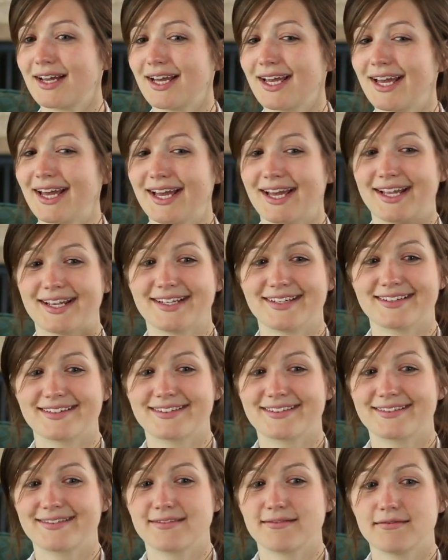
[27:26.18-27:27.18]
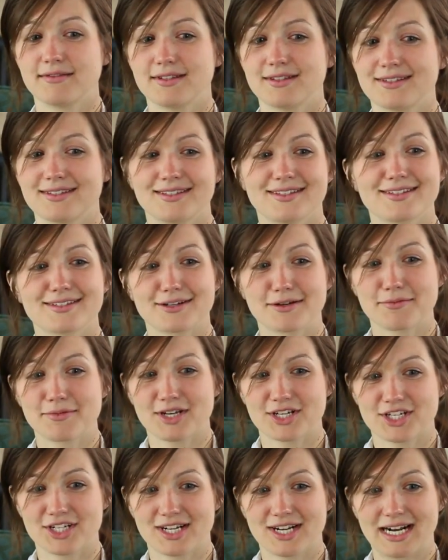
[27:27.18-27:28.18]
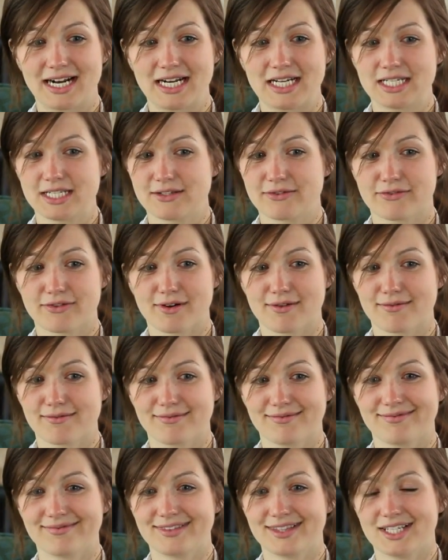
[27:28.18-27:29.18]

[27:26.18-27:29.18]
and sister missionaries from